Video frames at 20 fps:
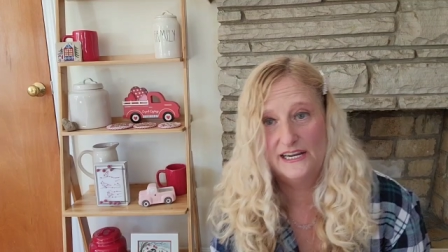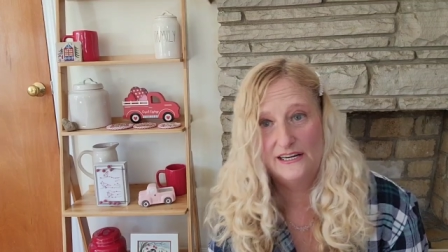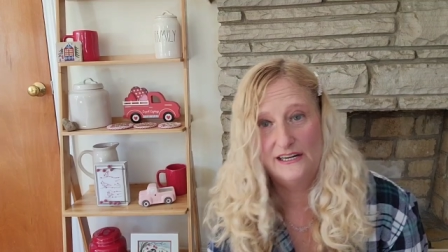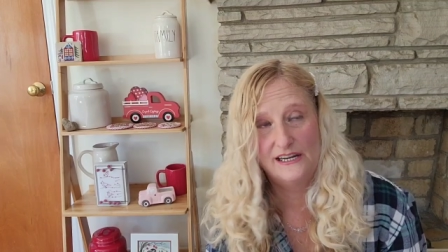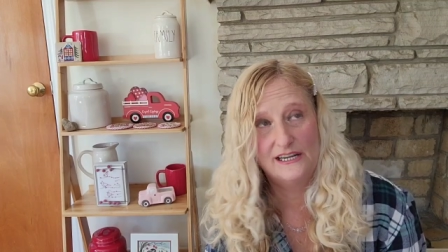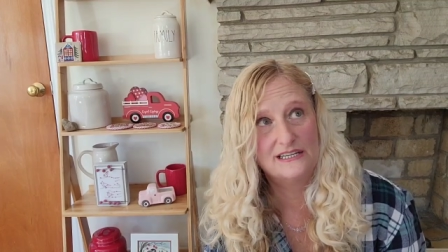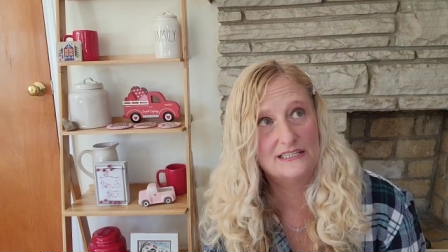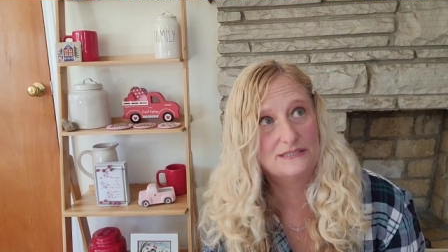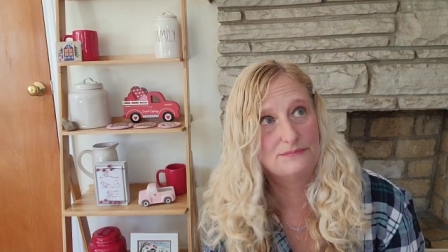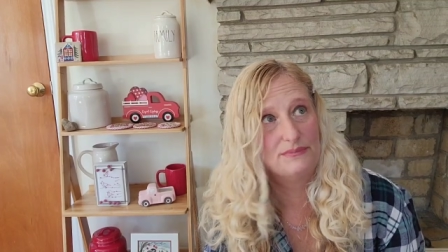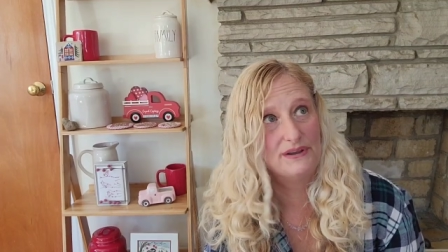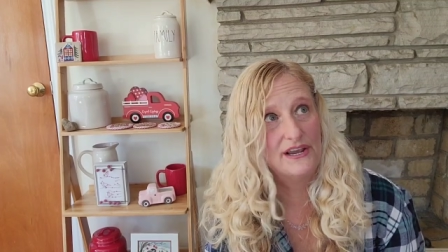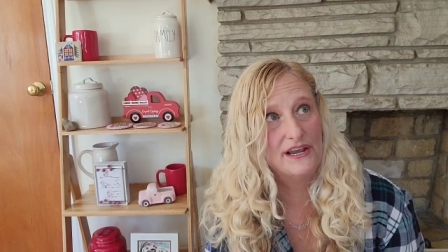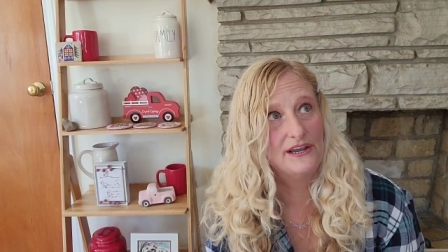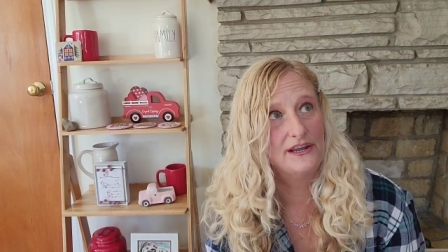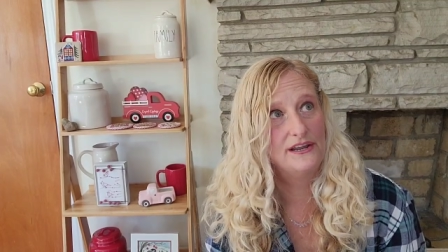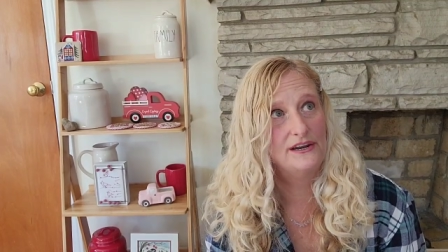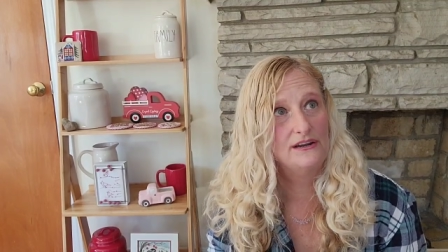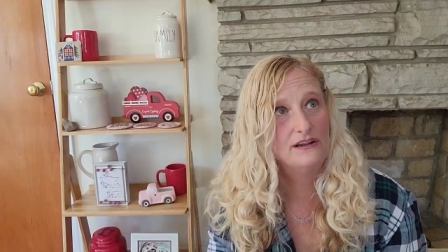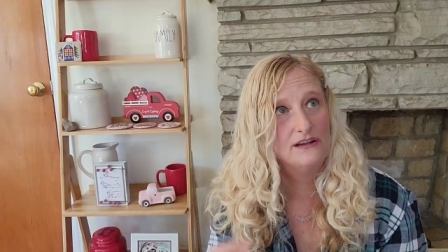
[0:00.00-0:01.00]
It has
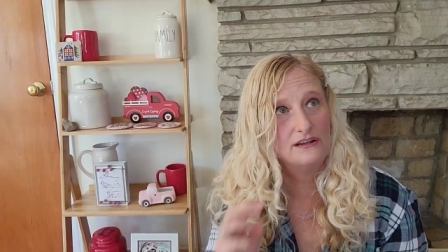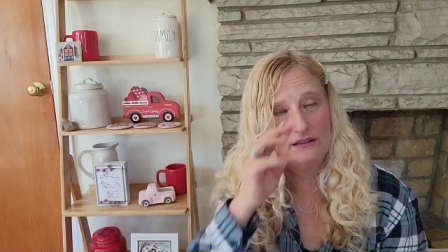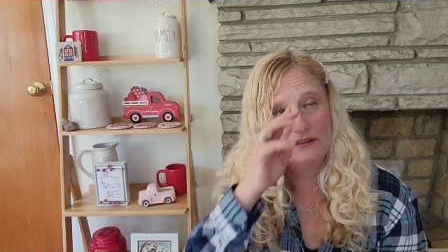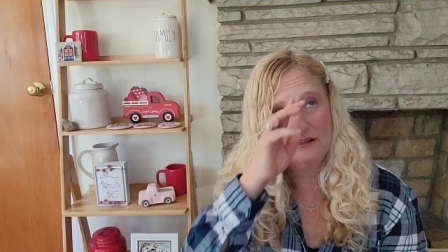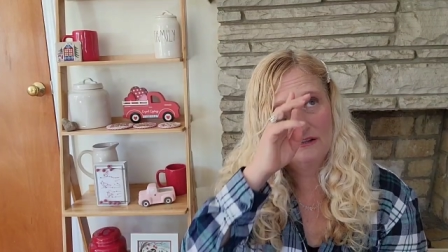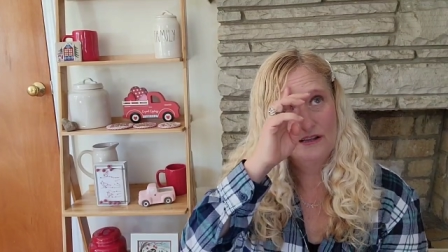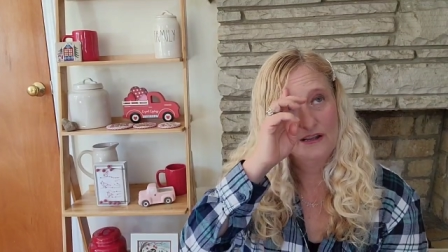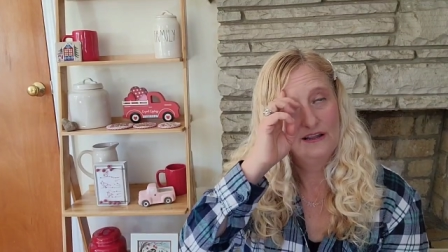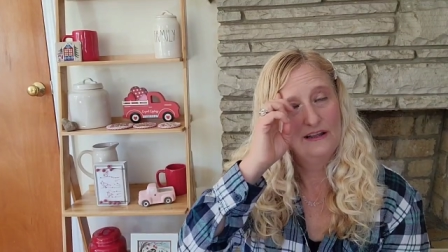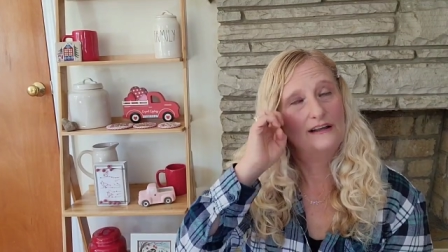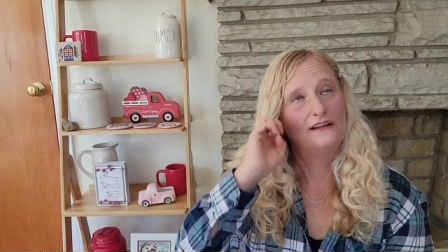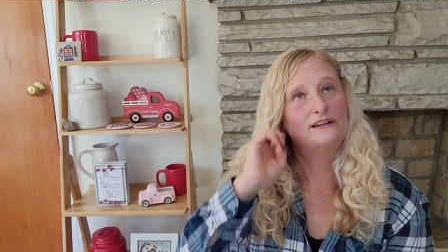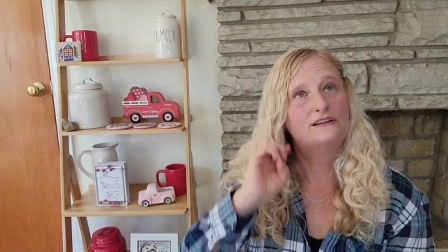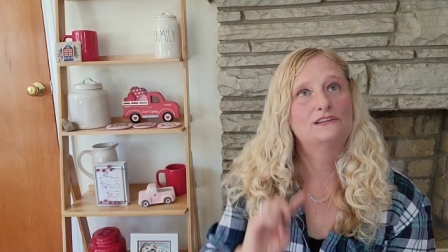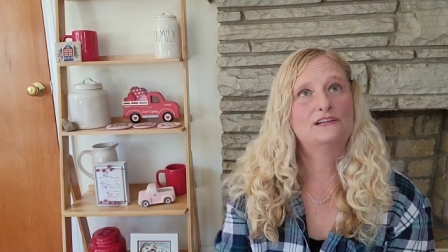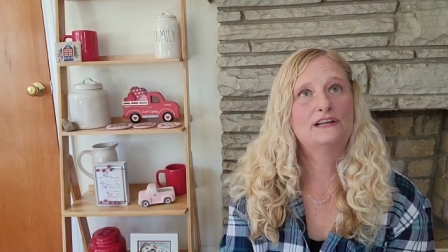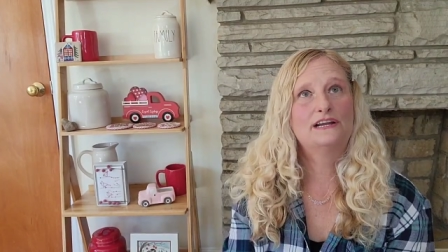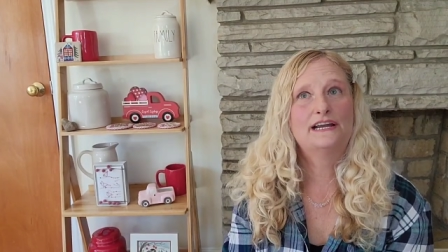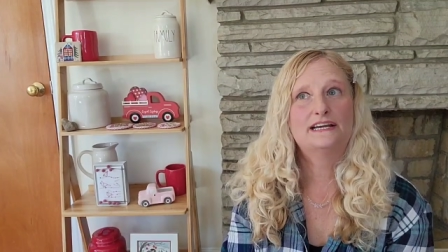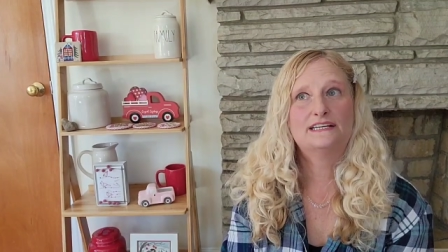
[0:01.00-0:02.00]
been,
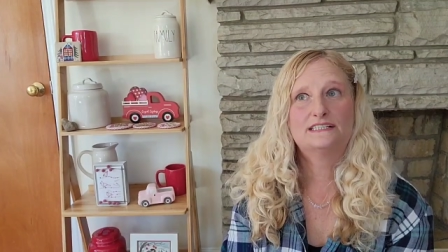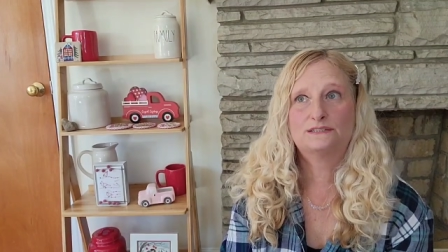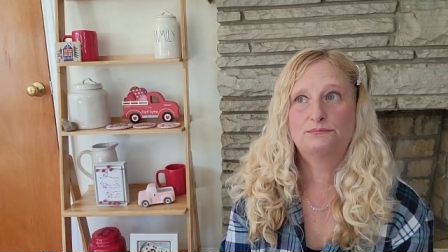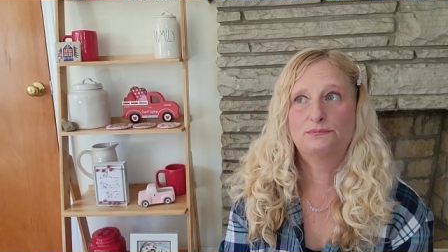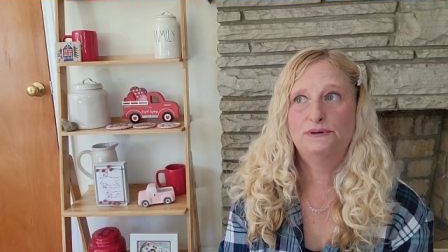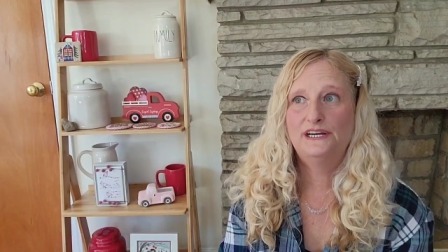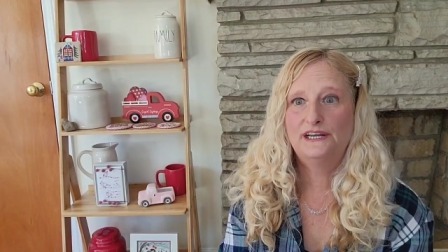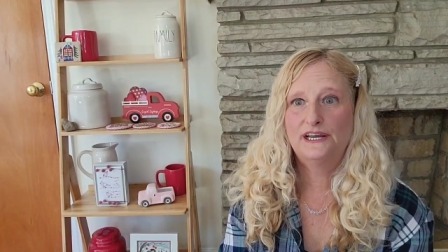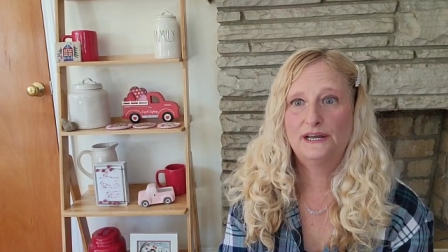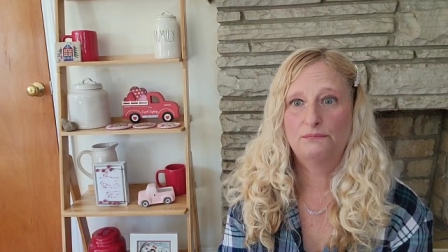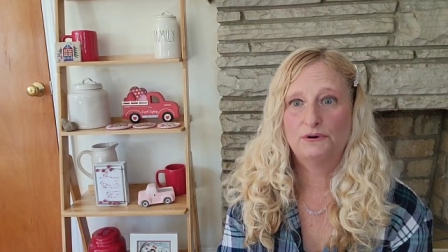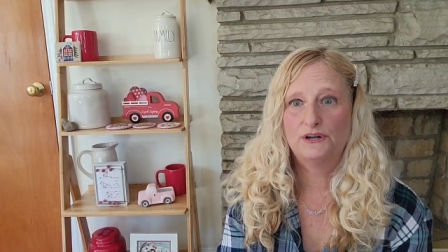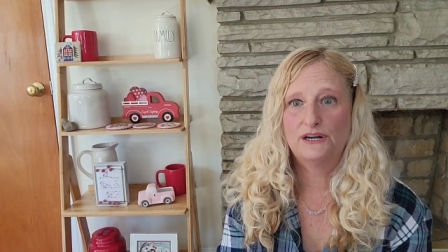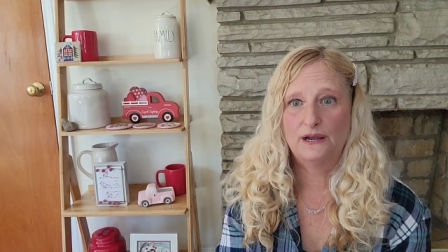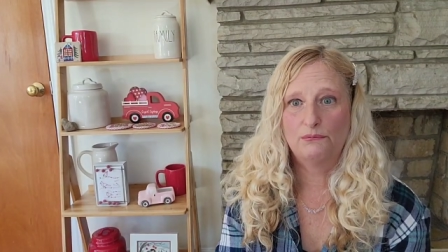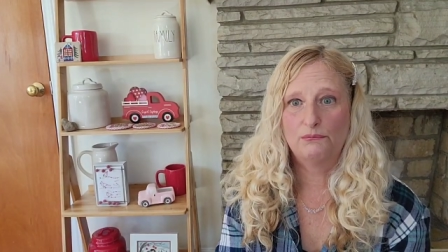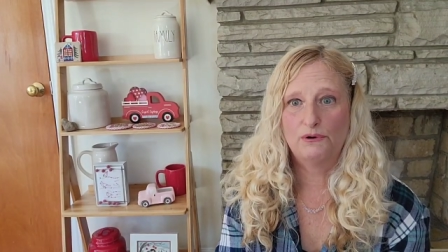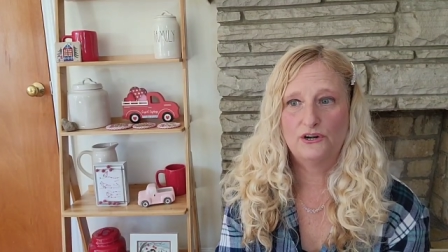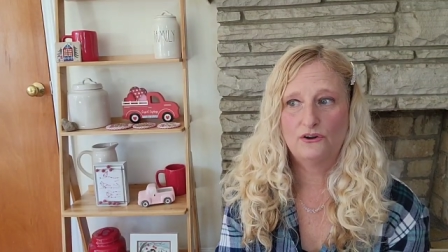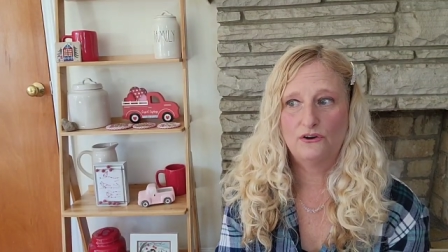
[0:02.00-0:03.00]
last weekend when
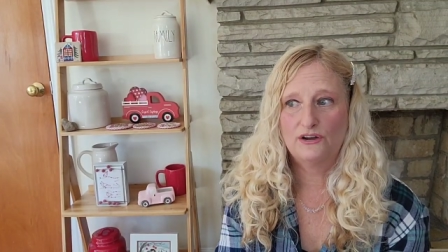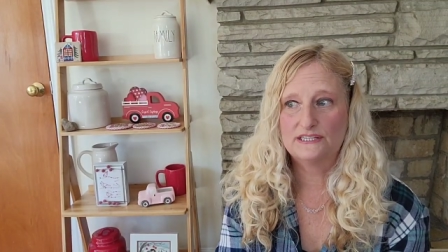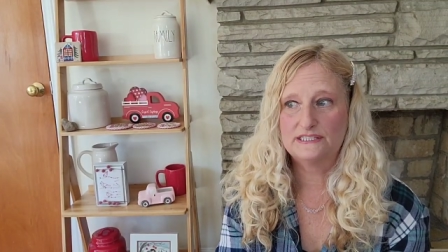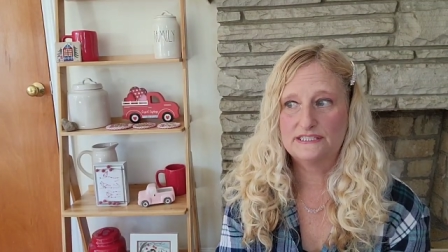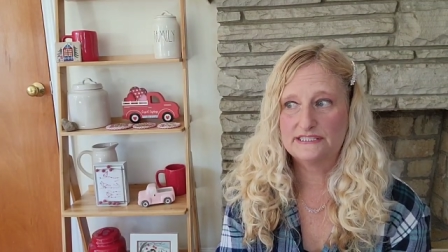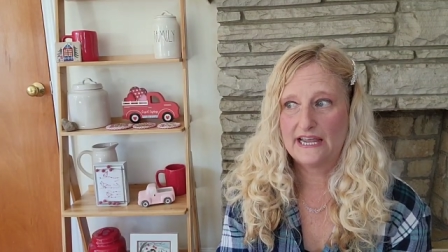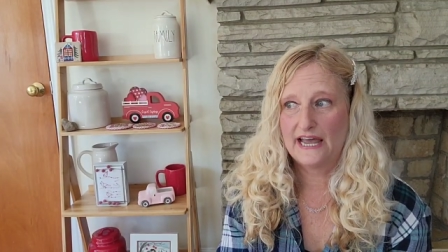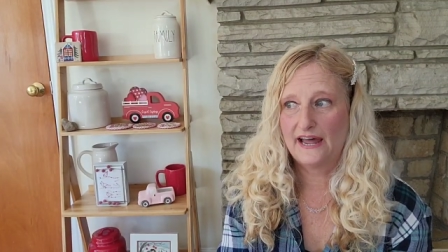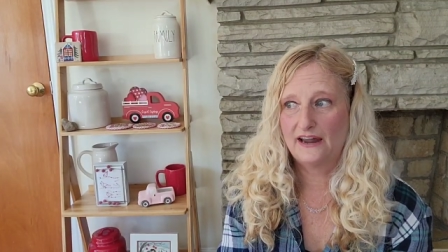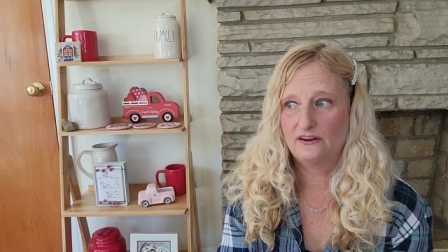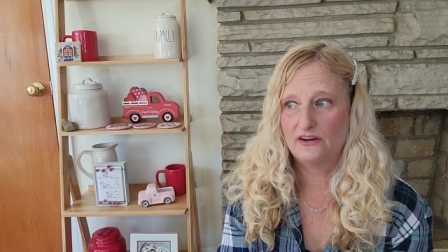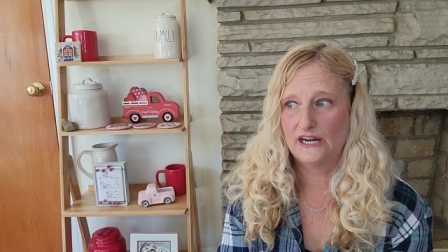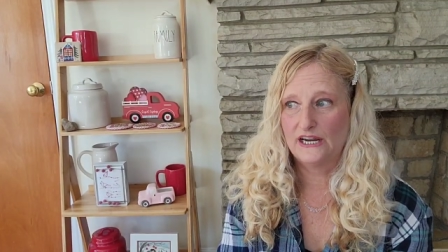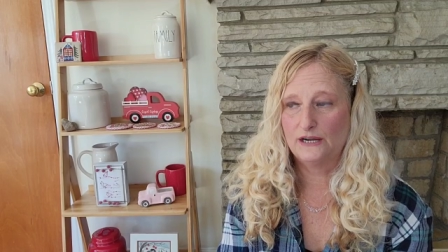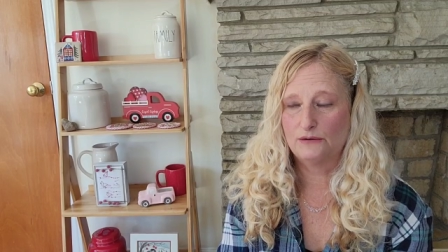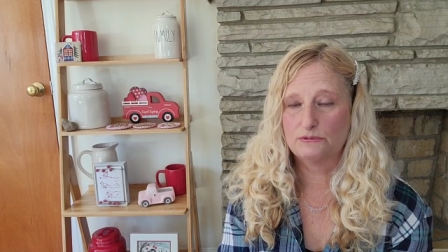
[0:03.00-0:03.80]
I went on Saturday,